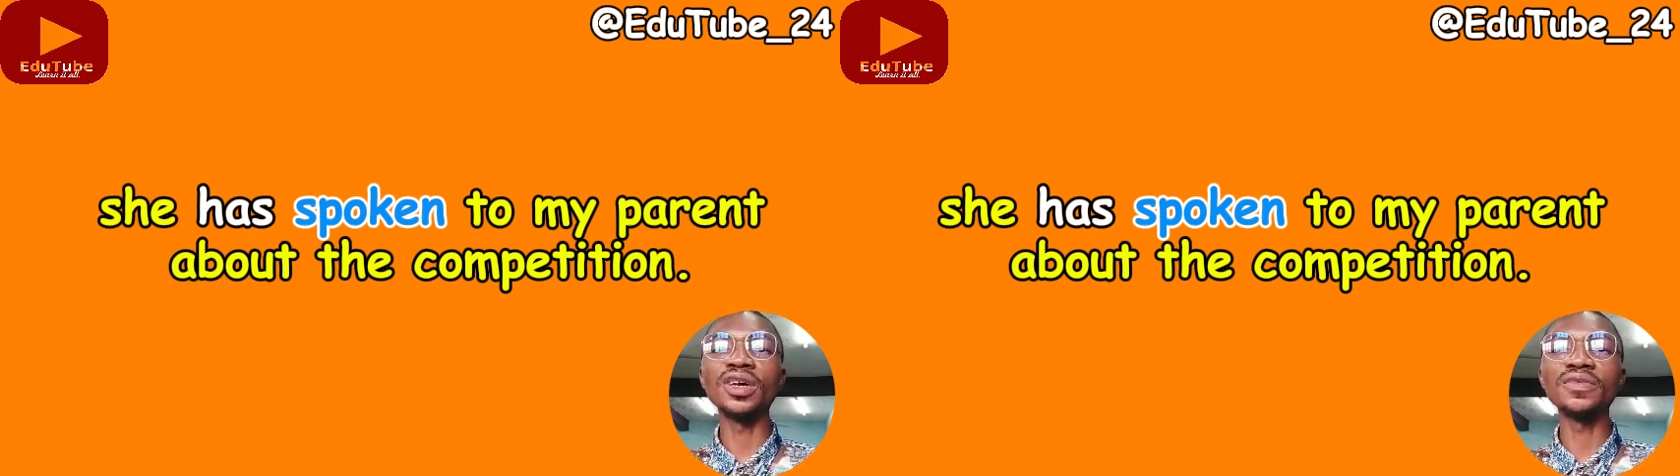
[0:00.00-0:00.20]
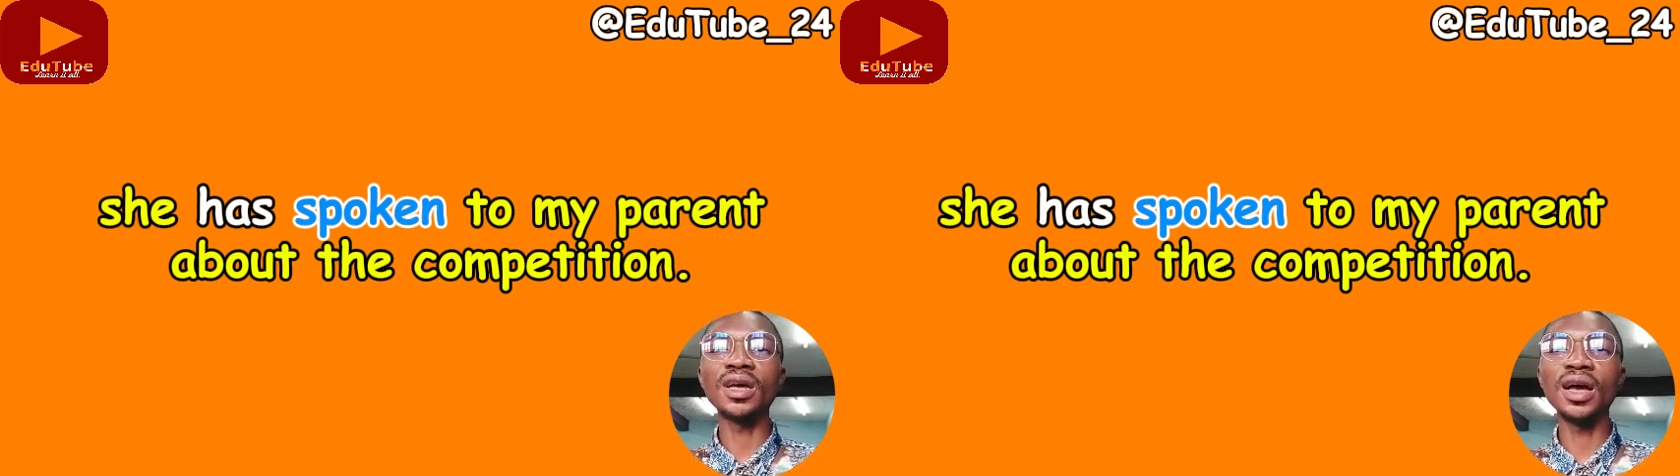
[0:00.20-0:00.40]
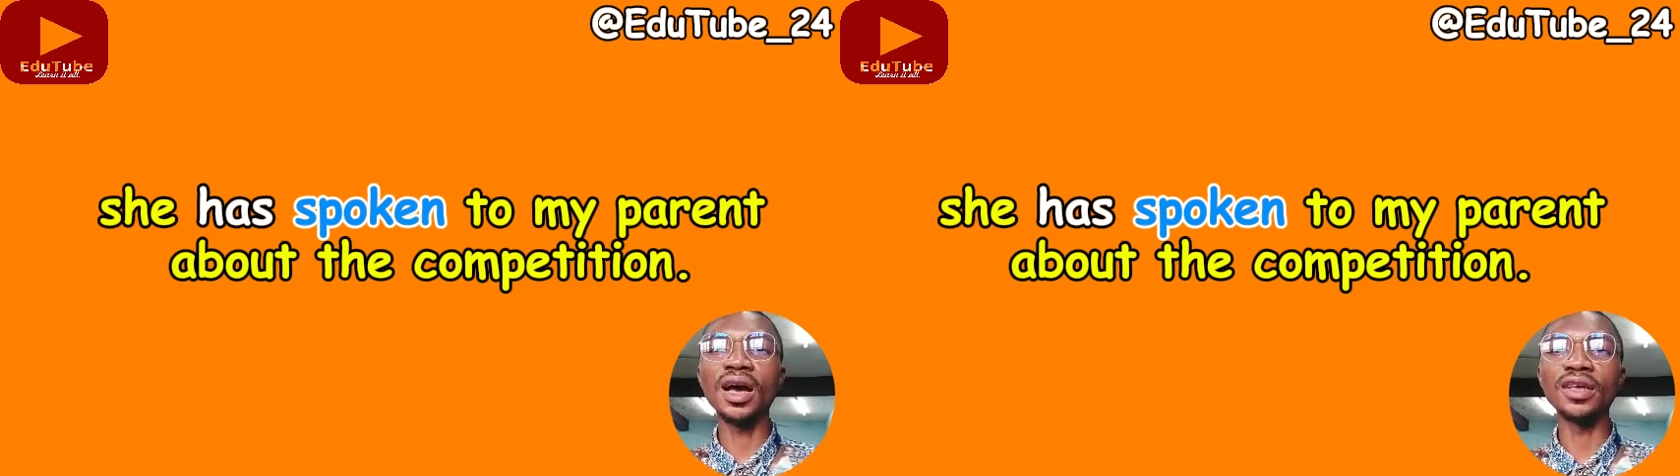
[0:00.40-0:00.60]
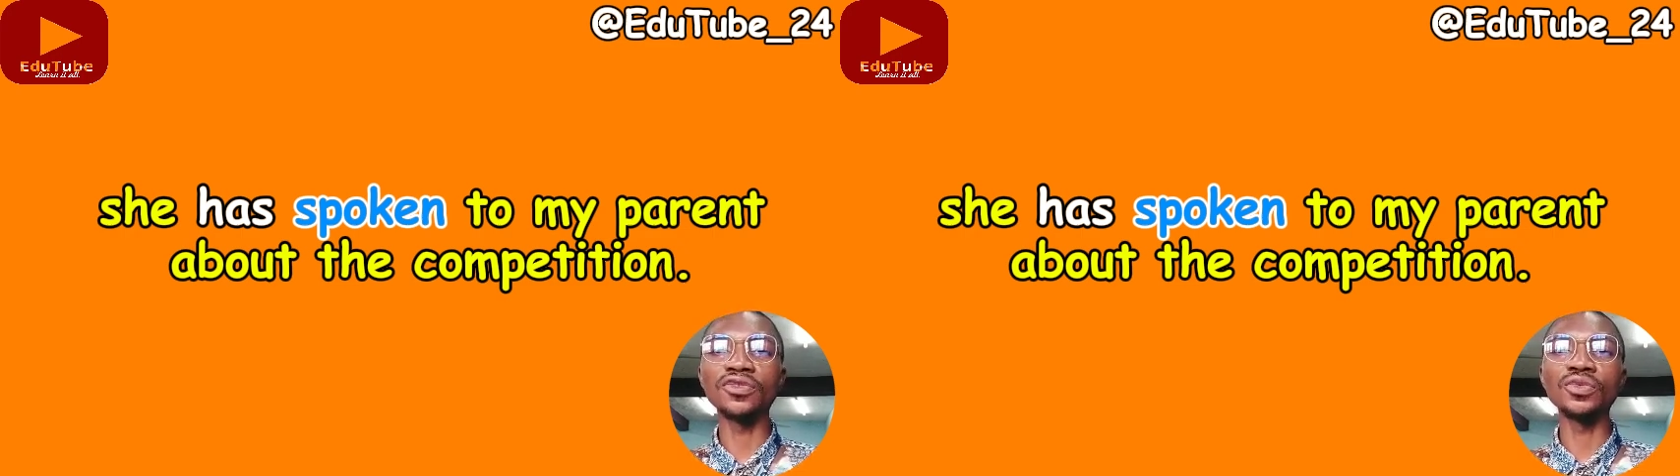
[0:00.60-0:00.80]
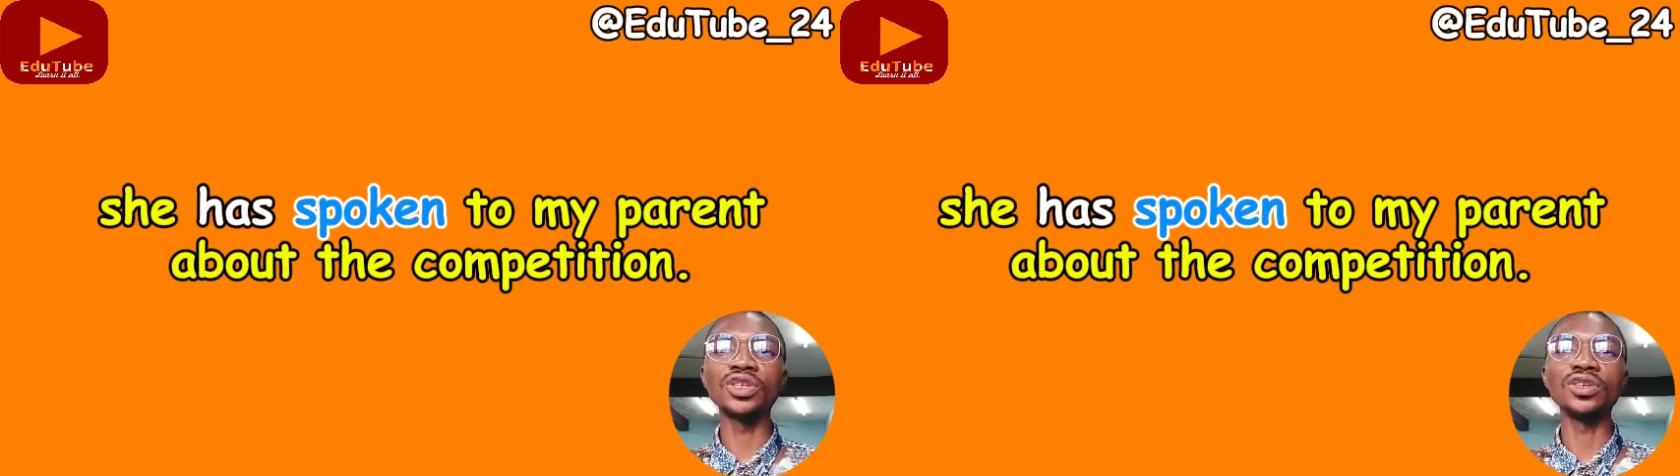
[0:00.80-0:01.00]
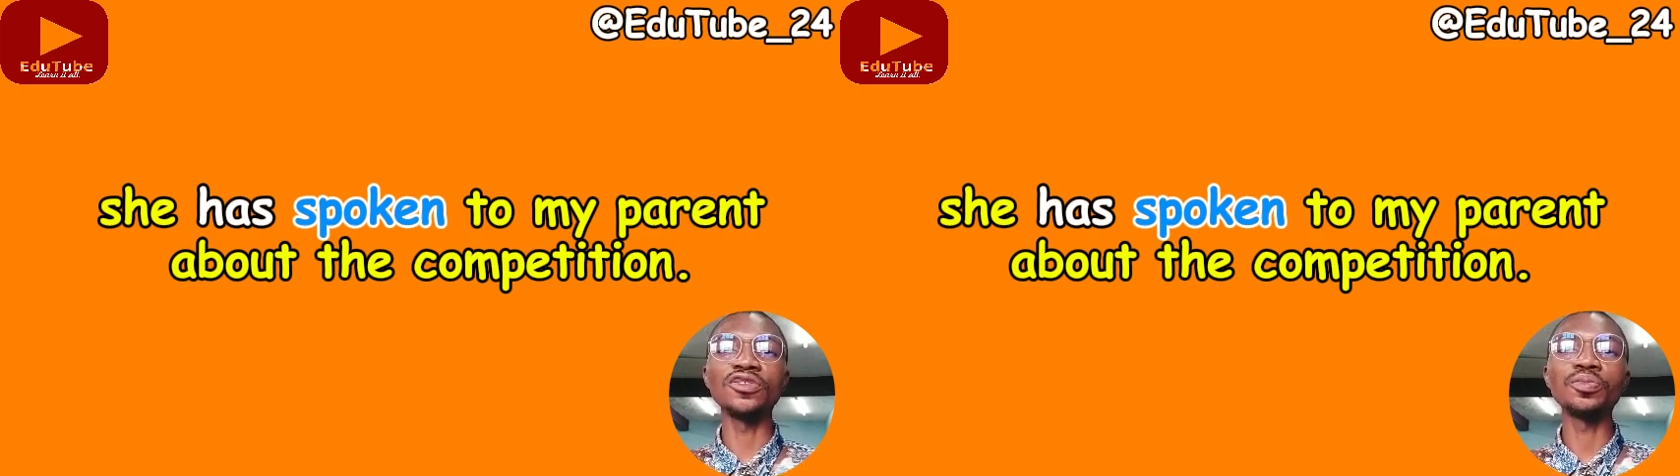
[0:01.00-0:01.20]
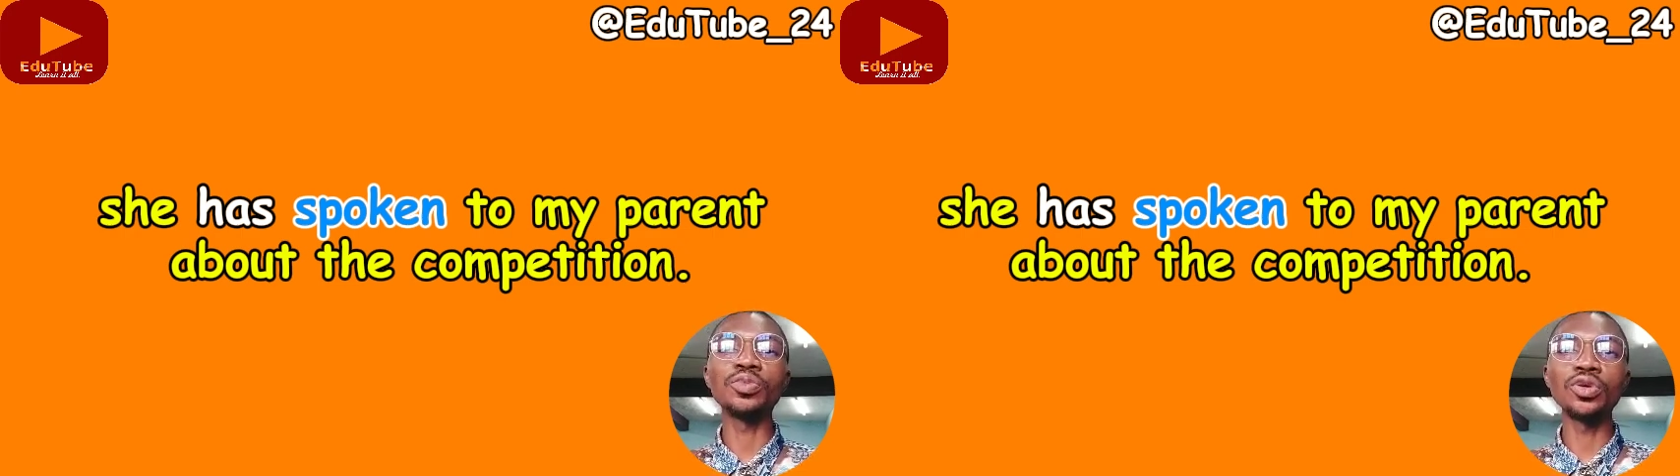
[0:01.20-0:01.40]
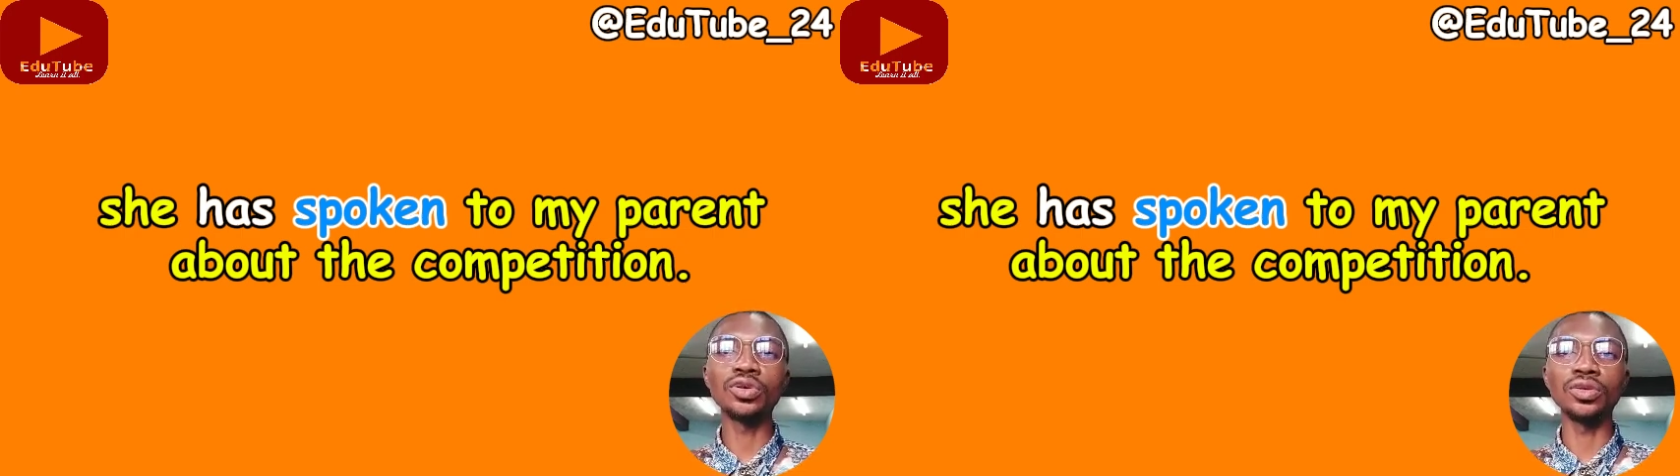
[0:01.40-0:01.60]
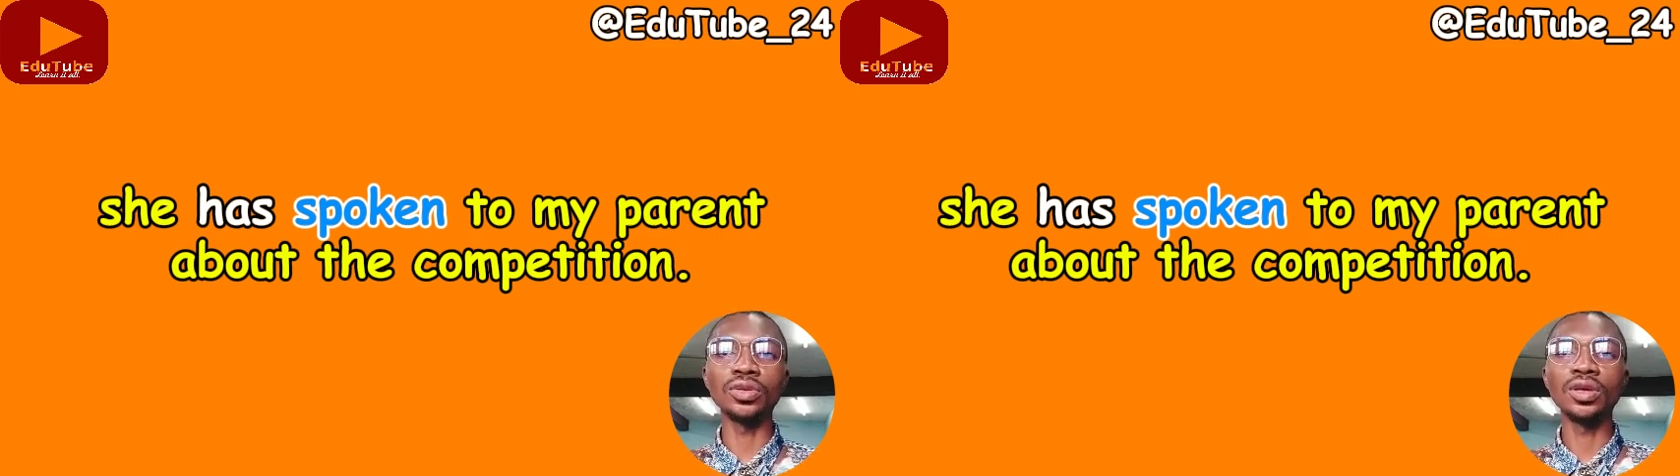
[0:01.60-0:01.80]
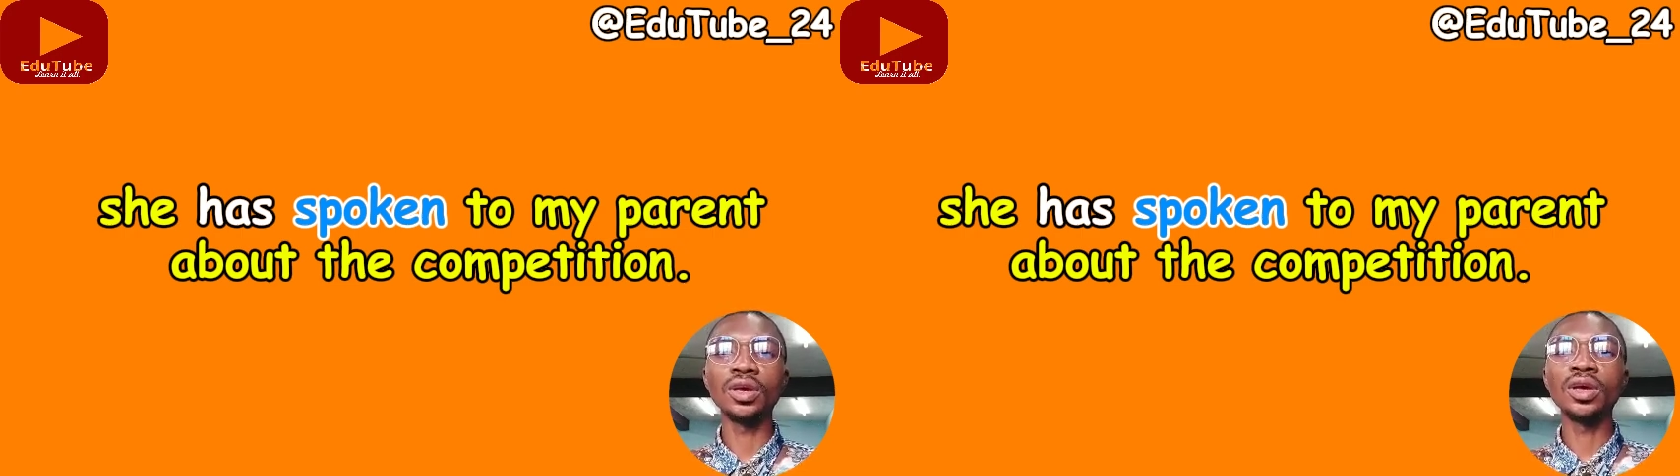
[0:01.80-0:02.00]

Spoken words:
after has, which is spoken.